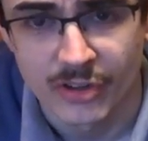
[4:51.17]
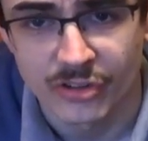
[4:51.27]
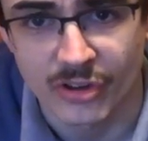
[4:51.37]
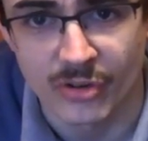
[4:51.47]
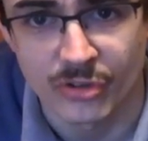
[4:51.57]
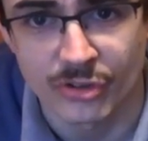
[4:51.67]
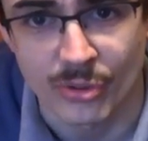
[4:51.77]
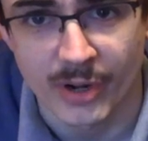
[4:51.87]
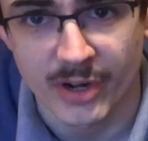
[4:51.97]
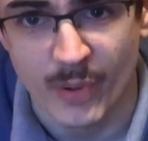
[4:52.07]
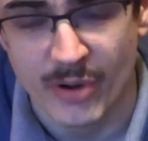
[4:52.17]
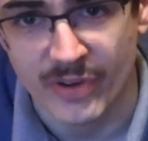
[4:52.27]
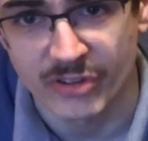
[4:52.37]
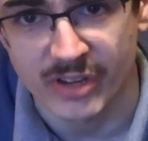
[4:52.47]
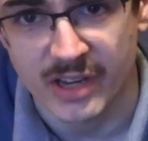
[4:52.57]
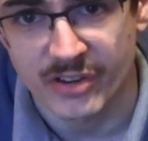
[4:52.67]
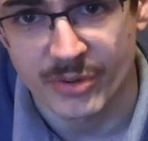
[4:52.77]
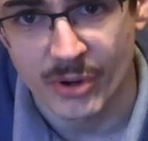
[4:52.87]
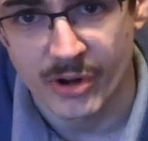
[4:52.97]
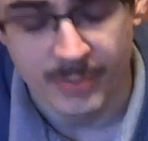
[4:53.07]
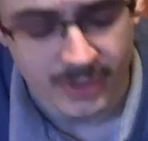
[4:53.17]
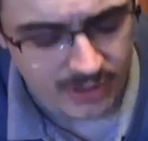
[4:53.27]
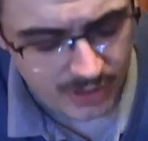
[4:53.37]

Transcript: so store it in a well-ventilated room,